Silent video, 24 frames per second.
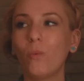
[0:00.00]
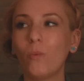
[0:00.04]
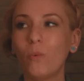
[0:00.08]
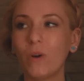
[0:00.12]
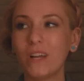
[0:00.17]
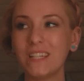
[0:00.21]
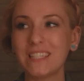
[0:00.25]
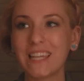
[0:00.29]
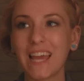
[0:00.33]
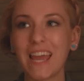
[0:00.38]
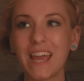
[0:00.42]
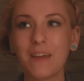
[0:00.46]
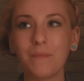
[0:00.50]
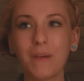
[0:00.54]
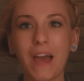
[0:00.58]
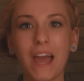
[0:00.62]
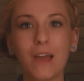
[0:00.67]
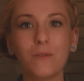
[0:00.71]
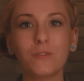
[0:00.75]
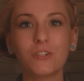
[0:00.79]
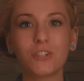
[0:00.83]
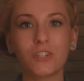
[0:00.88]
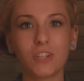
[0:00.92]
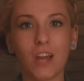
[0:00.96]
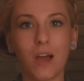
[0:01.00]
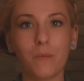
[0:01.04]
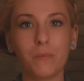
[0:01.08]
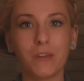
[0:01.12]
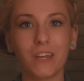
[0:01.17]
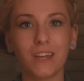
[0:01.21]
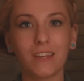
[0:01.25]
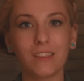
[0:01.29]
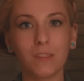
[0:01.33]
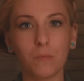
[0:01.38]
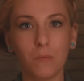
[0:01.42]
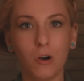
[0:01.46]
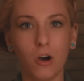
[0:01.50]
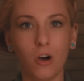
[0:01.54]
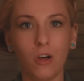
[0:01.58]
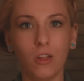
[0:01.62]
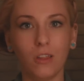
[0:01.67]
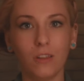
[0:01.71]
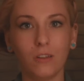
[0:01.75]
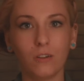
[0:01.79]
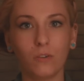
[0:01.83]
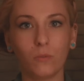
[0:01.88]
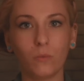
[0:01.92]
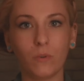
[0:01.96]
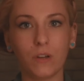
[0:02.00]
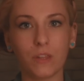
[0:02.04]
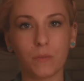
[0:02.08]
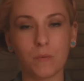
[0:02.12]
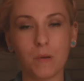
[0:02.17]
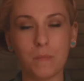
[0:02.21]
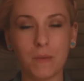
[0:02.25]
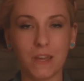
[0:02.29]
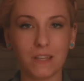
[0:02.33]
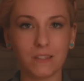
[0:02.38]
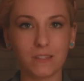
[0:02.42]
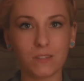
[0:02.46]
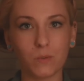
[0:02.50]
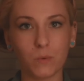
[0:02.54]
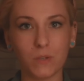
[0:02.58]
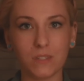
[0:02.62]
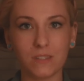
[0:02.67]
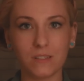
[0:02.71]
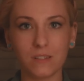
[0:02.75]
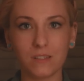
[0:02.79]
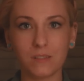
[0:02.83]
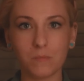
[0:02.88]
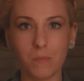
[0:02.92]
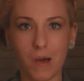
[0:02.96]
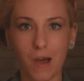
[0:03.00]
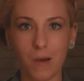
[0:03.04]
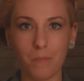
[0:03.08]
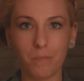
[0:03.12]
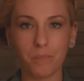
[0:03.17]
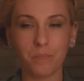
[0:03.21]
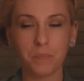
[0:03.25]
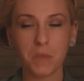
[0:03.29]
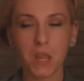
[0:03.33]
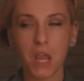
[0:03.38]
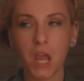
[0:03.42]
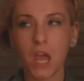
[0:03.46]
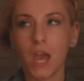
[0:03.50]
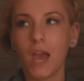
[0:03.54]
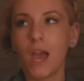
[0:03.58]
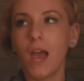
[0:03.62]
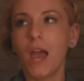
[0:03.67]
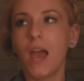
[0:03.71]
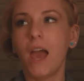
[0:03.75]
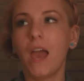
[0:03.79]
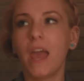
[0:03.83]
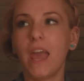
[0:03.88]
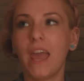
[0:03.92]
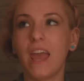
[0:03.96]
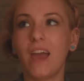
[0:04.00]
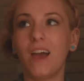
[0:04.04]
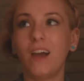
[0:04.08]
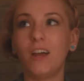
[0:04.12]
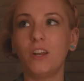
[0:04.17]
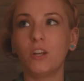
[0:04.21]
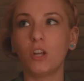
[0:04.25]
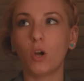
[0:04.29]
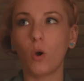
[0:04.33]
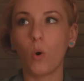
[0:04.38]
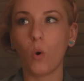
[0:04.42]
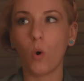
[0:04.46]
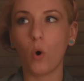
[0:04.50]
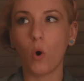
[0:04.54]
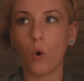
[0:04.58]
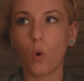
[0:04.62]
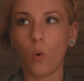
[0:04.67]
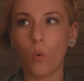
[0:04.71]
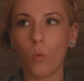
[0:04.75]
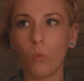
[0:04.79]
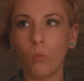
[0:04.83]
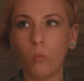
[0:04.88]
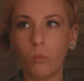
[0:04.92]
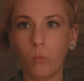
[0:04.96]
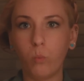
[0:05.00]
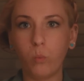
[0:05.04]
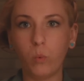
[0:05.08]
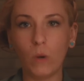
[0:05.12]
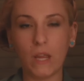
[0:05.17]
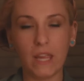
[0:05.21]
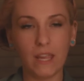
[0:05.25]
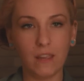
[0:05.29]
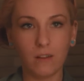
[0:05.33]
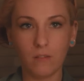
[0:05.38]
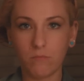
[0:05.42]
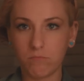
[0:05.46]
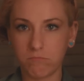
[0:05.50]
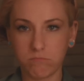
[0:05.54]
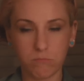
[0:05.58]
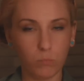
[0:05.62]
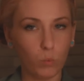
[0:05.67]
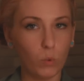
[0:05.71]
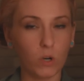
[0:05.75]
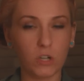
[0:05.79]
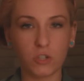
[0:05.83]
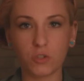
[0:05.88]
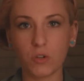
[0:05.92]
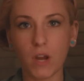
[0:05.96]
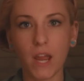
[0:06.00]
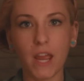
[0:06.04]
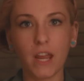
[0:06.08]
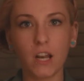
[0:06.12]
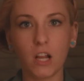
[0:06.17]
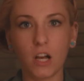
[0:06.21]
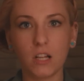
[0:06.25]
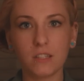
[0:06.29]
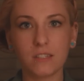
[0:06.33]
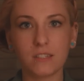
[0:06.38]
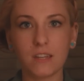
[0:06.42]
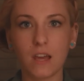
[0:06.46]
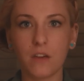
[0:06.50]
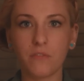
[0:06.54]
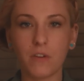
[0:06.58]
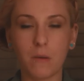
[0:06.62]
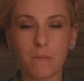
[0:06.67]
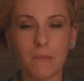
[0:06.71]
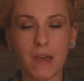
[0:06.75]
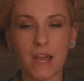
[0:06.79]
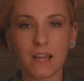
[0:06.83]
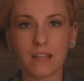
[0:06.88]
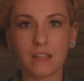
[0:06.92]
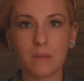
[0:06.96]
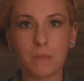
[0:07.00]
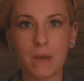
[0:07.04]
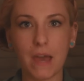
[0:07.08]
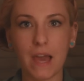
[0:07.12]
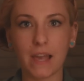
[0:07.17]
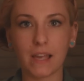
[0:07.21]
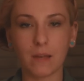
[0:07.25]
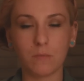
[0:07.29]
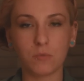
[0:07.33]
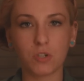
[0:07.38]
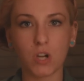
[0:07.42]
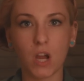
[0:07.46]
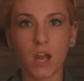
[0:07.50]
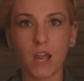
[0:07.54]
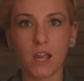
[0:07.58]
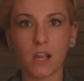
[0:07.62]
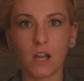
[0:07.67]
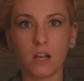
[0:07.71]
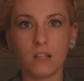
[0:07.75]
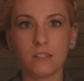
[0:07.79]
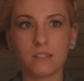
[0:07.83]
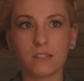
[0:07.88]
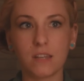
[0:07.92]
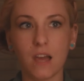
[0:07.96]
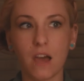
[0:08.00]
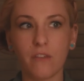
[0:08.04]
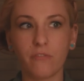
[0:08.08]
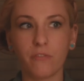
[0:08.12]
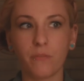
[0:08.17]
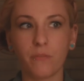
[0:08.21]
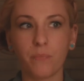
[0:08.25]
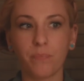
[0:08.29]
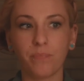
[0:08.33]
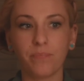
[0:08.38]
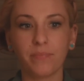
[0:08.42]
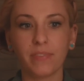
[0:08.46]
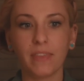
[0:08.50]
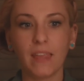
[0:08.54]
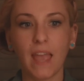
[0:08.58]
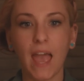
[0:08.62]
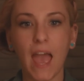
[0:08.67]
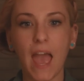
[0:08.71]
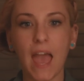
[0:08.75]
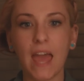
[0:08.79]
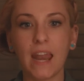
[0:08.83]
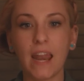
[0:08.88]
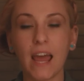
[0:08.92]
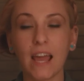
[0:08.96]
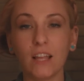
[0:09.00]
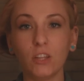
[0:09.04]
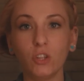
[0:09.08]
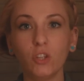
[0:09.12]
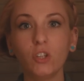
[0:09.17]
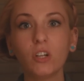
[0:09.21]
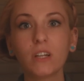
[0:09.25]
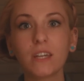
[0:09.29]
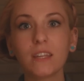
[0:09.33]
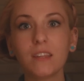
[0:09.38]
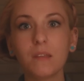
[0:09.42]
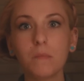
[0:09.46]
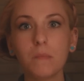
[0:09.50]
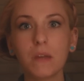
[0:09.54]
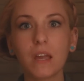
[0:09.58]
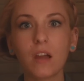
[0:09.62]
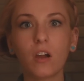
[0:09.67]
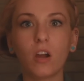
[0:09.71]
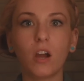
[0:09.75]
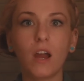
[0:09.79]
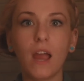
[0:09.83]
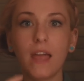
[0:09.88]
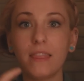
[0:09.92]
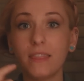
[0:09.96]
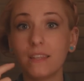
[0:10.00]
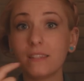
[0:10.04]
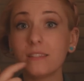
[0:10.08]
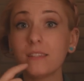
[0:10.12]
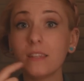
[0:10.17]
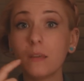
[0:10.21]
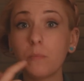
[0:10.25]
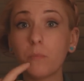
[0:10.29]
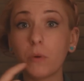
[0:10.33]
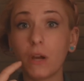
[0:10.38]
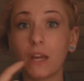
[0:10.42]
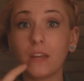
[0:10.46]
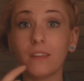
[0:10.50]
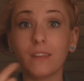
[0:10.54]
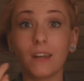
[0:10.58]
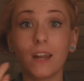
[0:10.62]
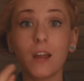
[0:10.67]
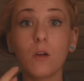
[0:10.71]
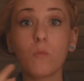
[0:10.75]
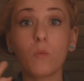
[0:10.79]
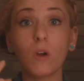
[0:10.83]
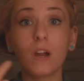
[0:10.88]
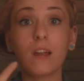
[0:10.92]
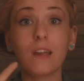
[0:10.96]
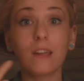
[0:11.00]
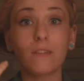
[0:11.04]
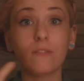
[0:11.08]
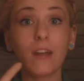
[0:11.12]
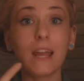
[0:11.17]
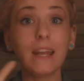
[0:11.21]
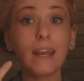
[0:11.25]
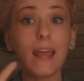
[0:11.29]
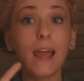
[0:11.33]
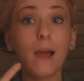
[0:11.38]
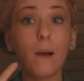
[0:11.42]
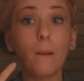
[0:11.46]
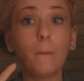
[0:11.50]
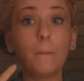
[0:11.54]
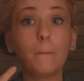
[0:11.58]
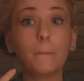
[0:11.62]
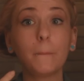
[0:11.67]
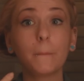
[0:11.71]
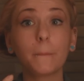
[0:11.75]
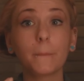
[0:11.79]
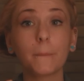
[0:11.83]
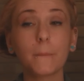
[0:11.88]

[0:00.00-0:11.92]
One time I was shopping at the mall with my main squeeze and his mom, and we were trying on stuff, I'm back in the back, I'm trying on stuff, and I look in the mirror and this lip ring that I'm wearing right now,